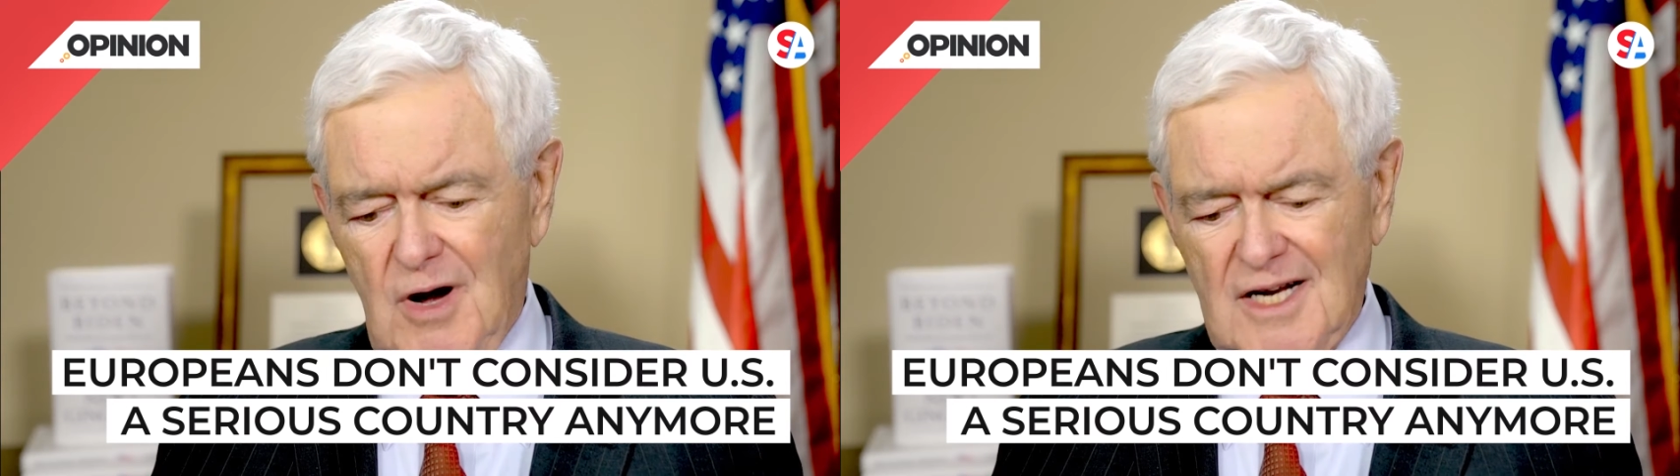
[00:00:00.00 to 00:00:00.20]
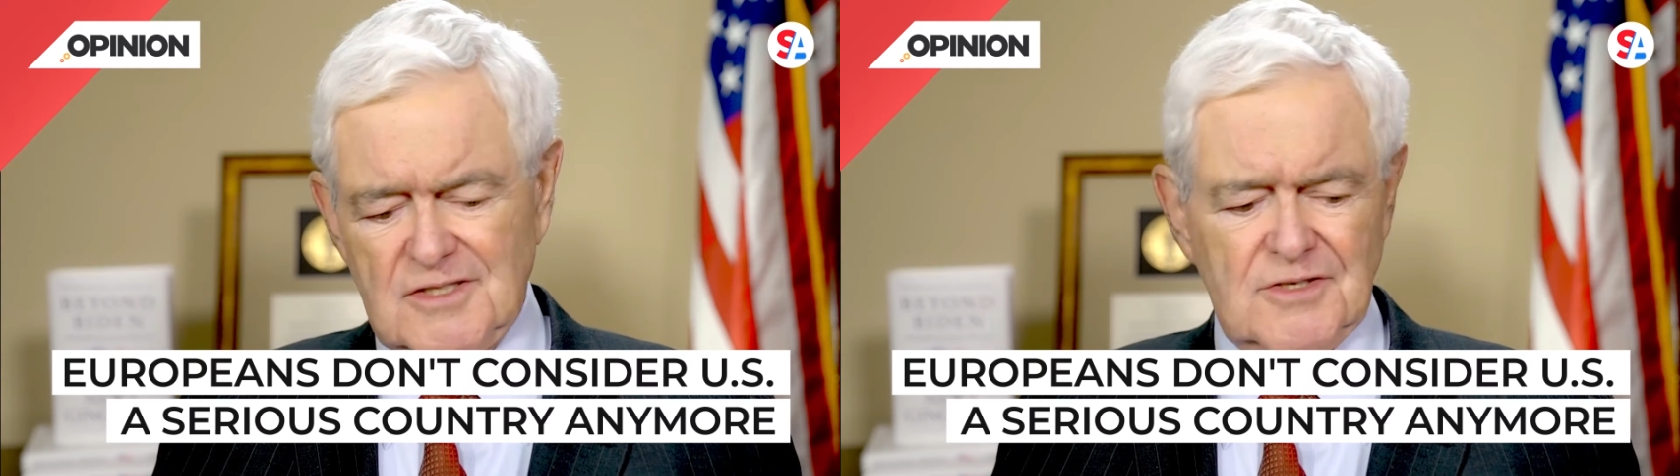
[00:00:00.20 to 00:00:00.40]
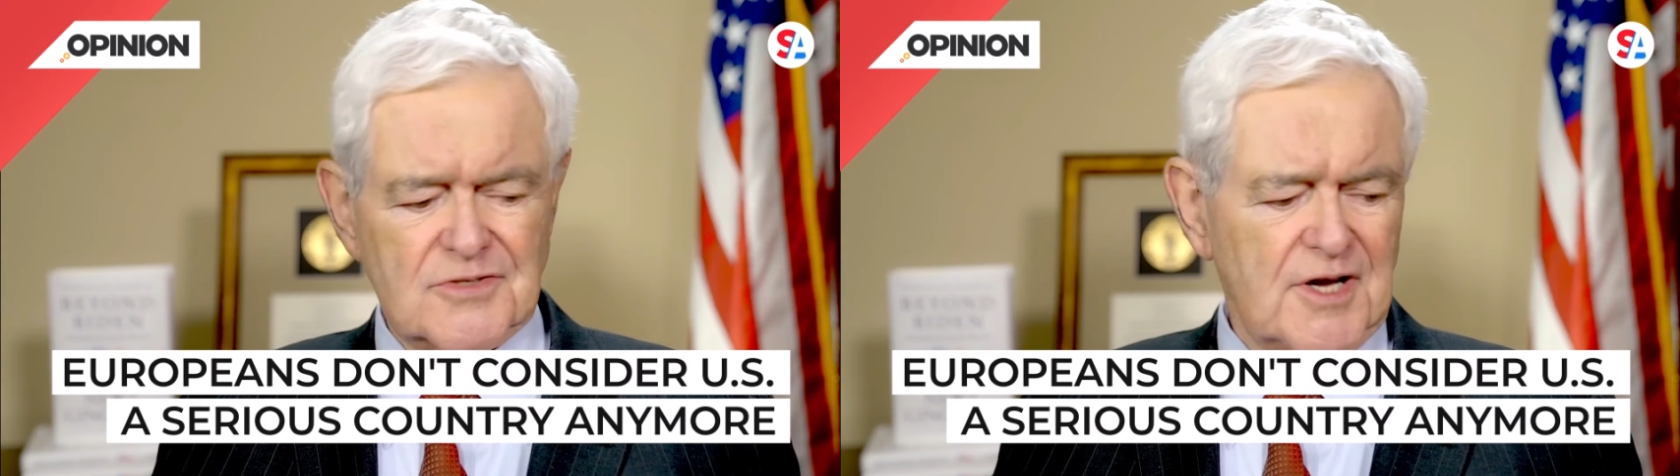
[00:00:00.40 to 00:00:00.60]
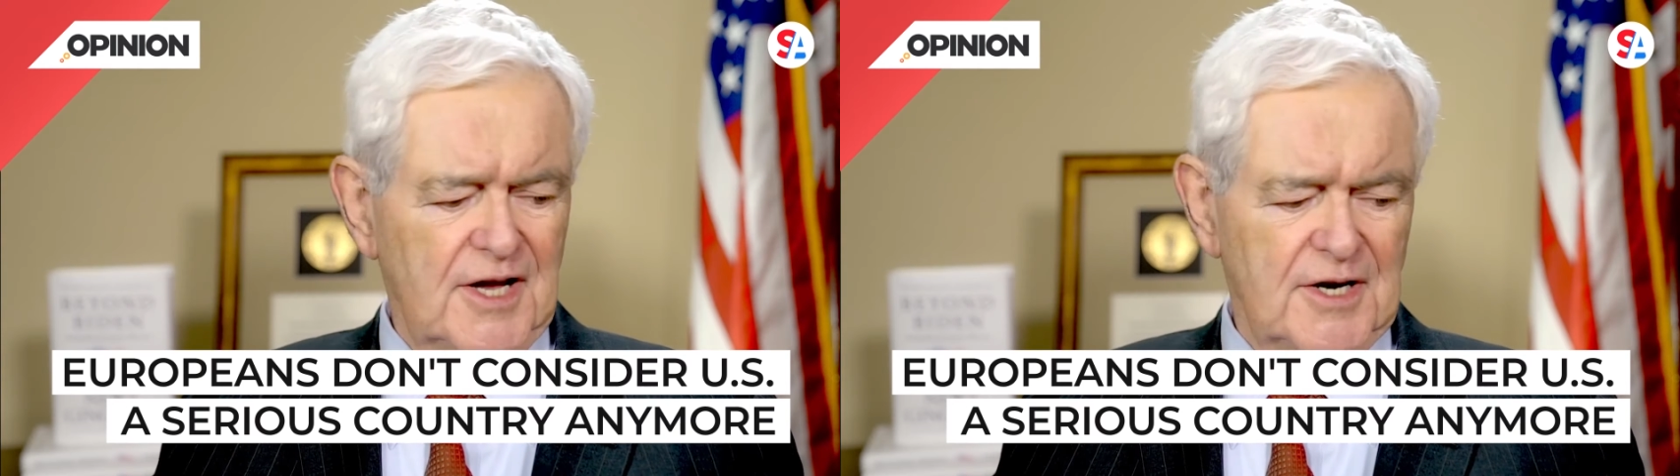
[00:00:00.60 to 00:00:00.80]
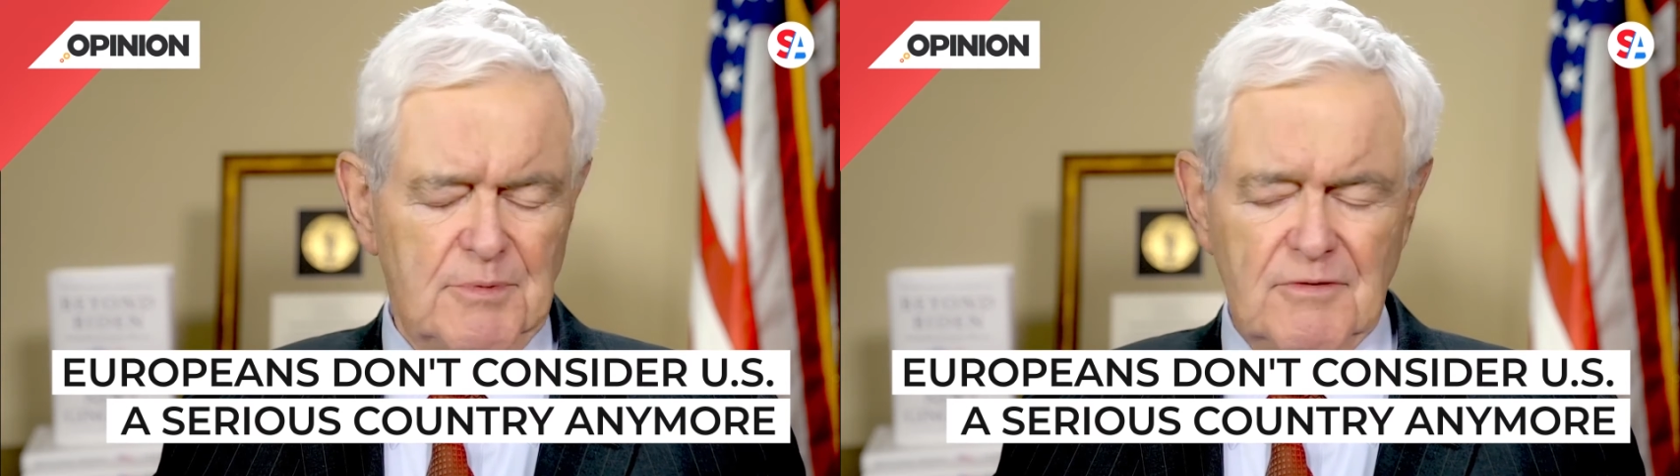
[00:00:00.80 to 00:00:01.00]
watch this
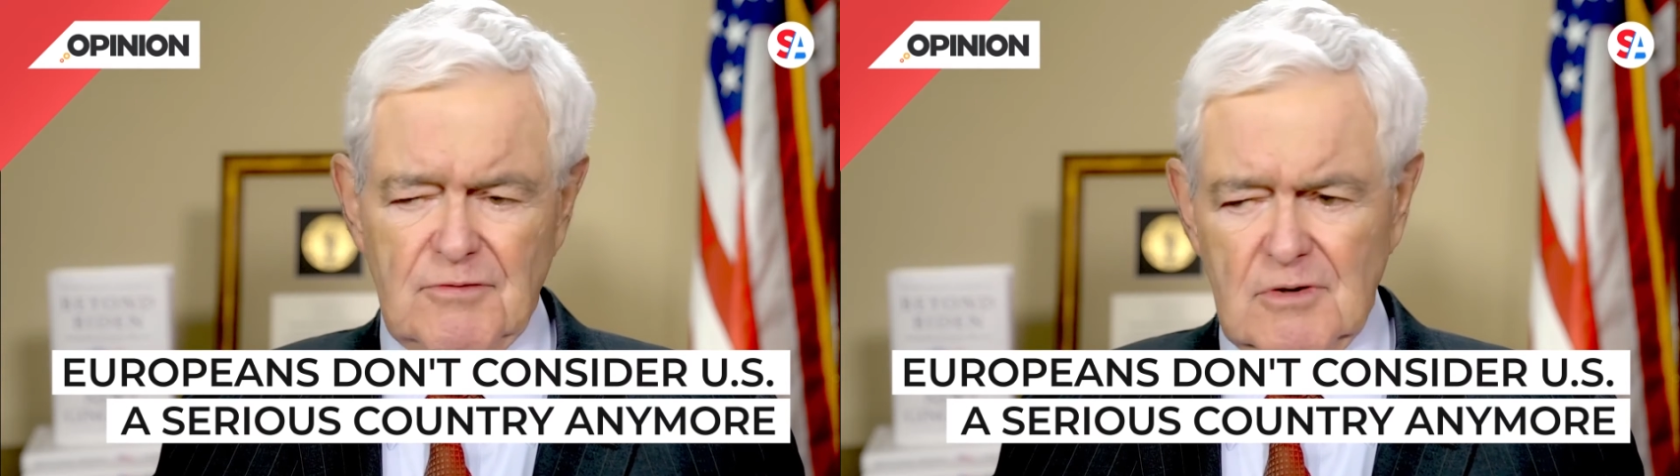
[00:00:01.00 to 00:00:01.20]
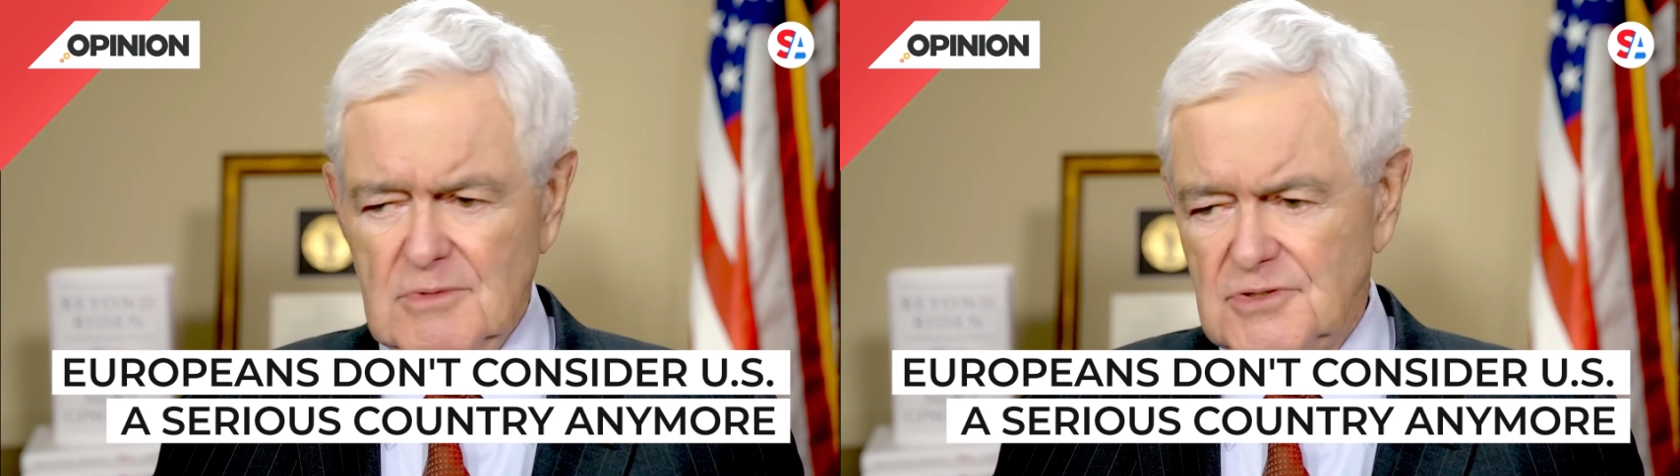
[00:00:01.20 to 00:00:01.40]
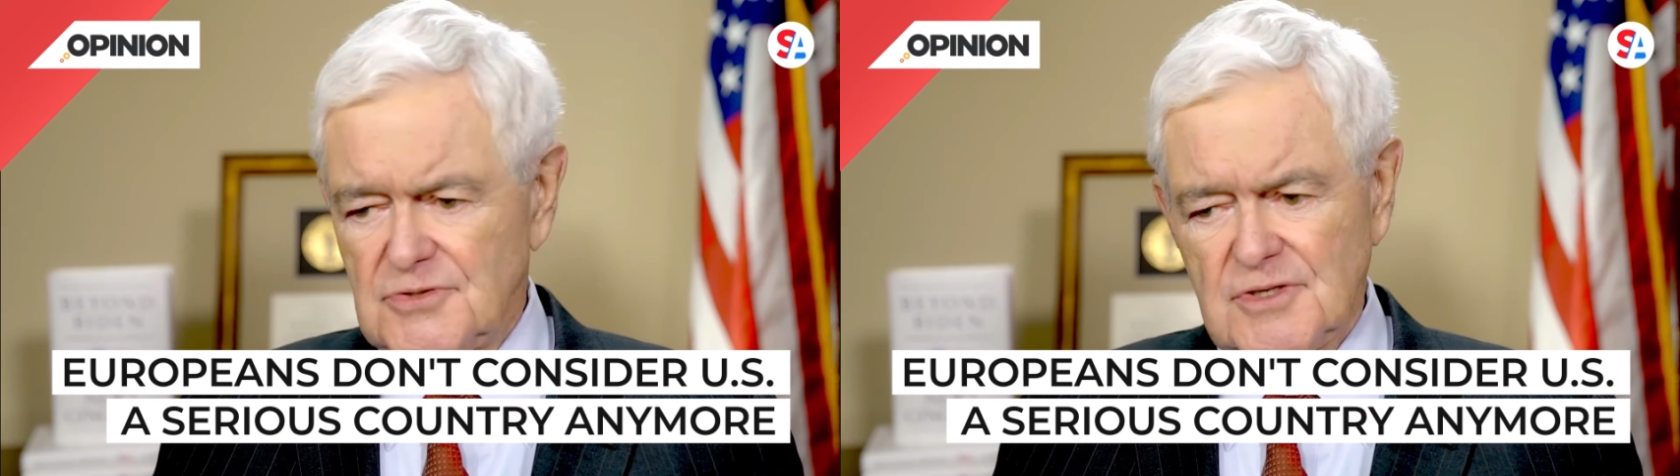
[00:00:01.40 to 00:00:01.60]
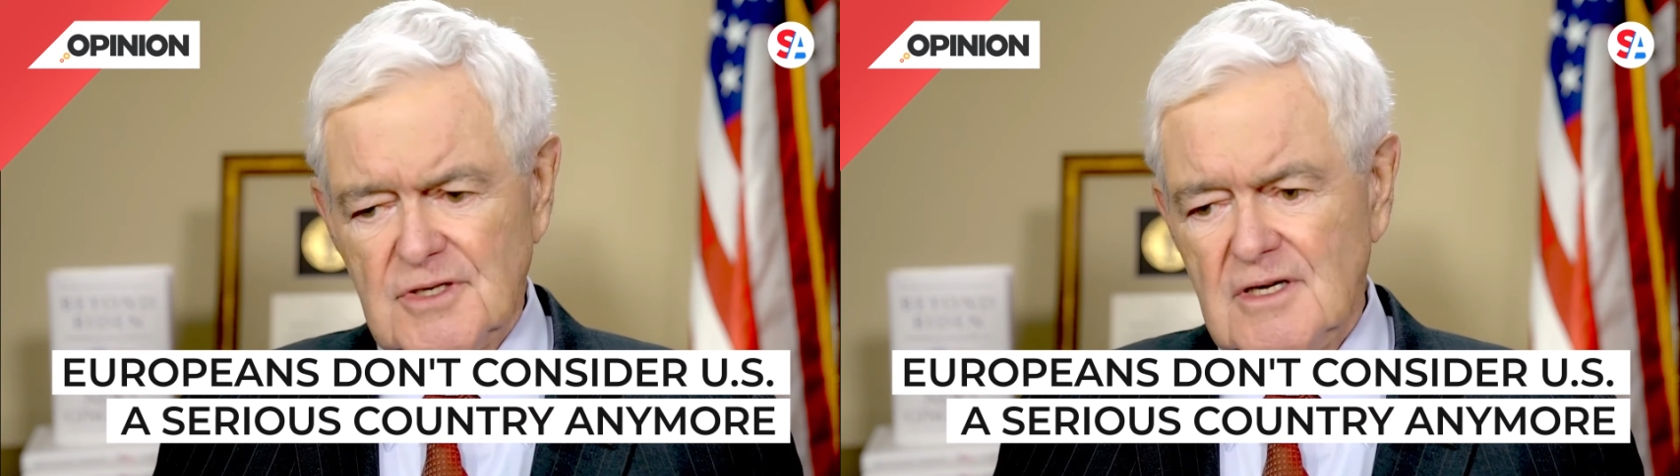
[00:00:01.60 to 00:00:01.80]
kind of performance